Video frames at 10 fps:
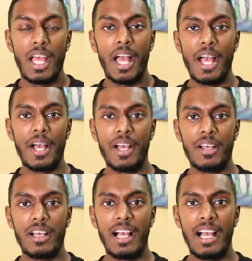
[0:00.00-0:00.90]

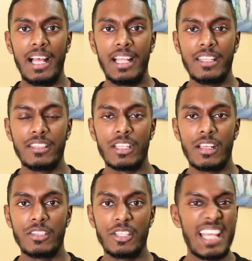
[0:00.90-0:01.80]
And
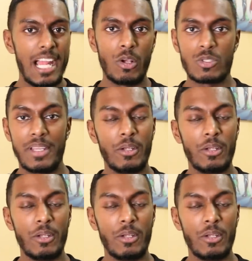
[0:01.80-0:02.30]
the dialogues were